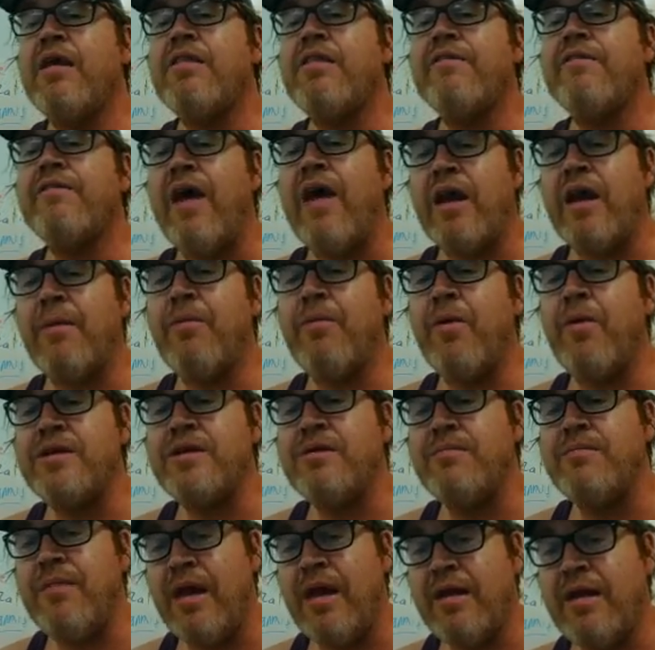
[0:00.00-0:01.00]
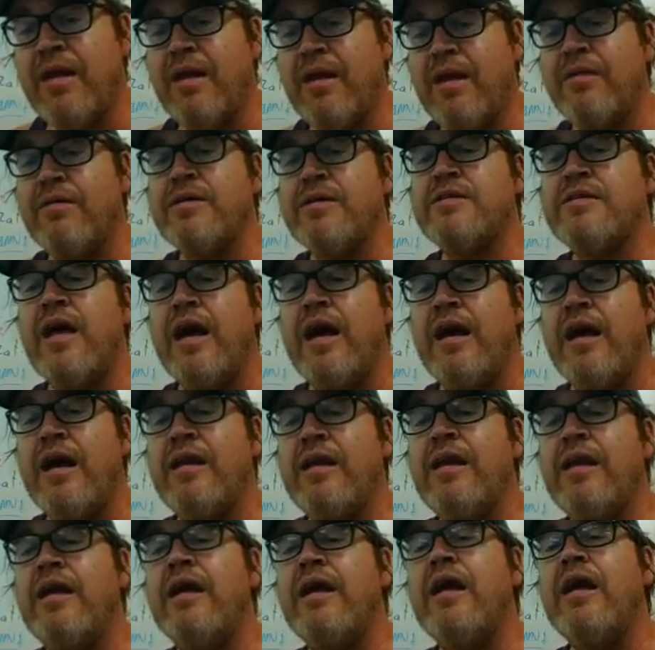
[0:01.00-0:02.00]
The final point to make here is
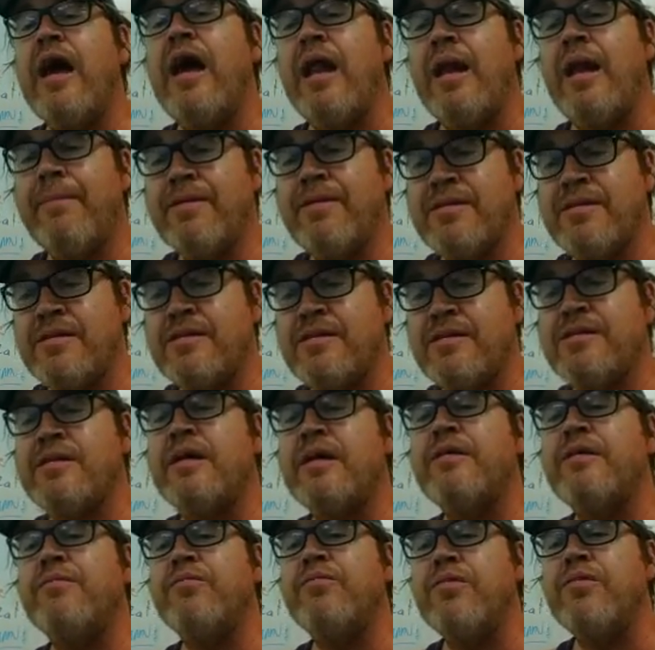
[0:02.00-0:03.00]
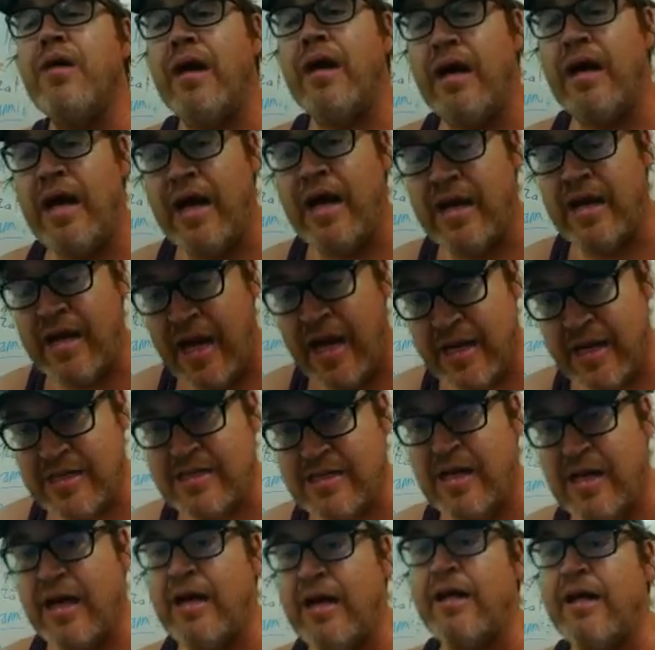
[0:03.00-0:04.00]
that Oedipus's
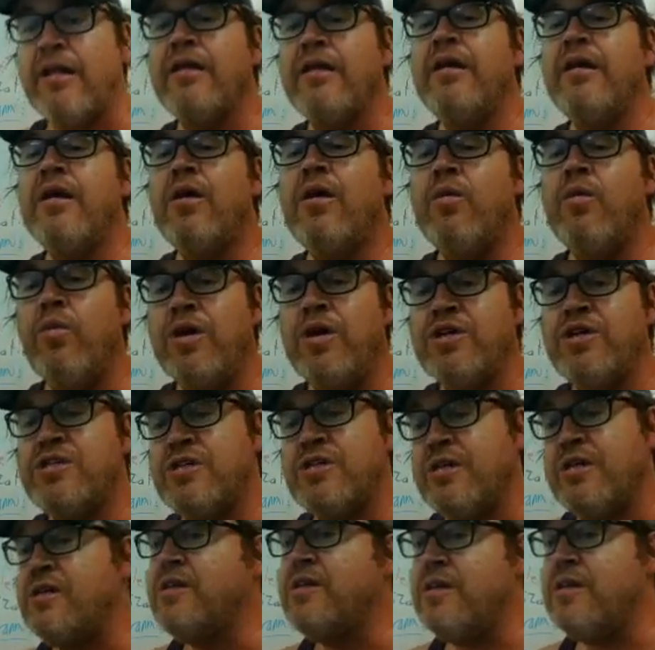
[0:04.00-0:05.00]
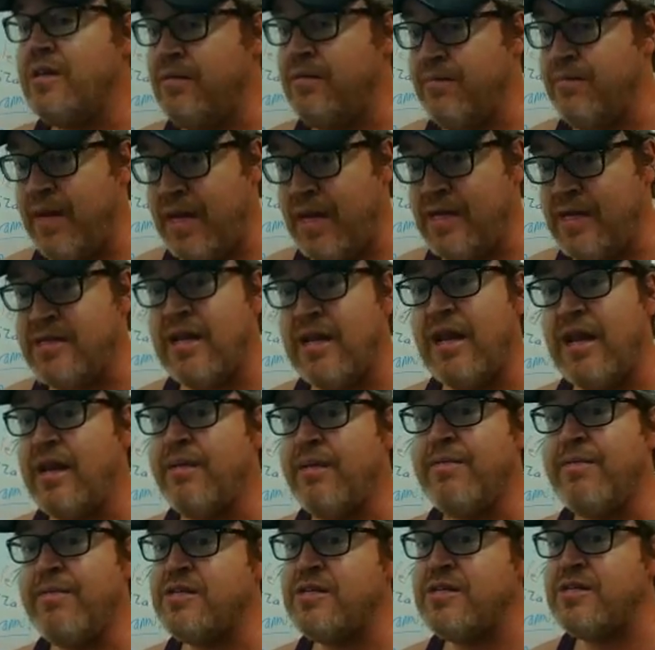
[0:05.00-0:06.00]
exile, which means that
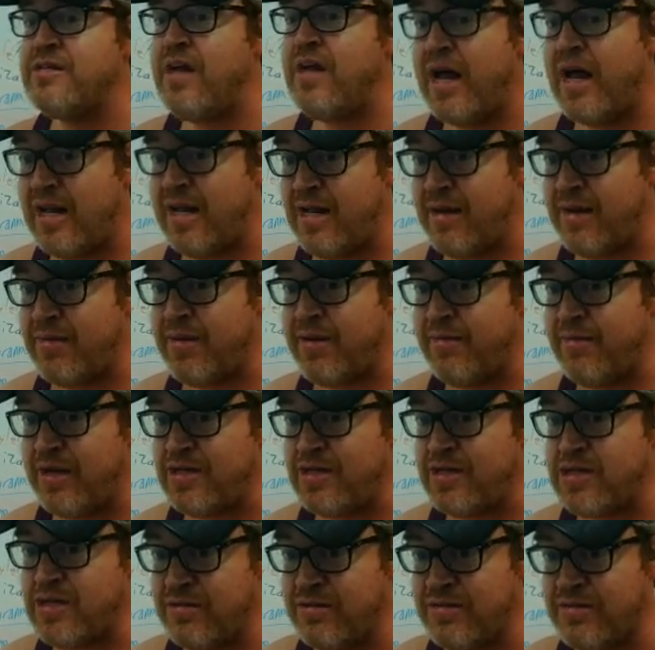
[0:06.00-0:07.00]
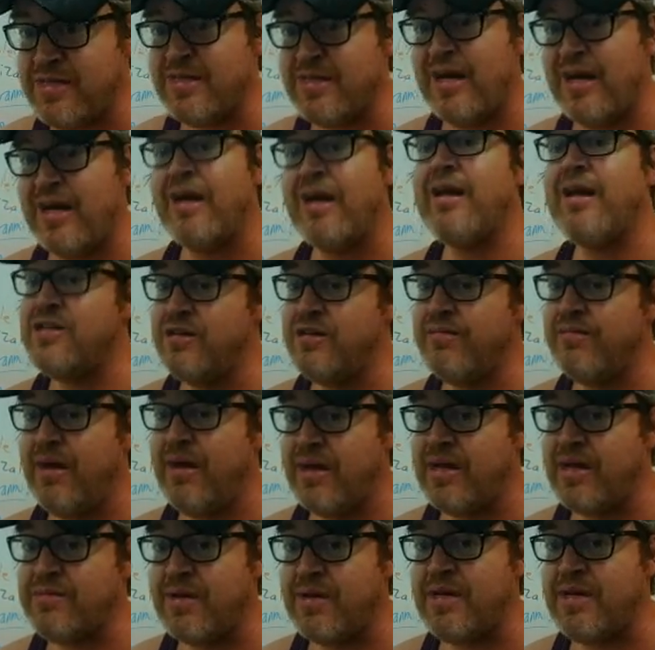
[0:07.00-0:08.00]
Oedipus does not end up committing suicide, as you
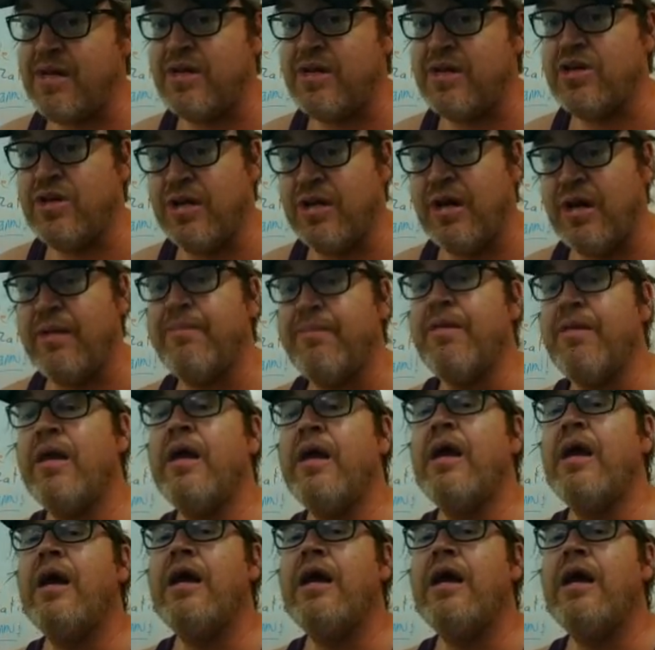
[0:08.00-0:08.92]
might expect he could,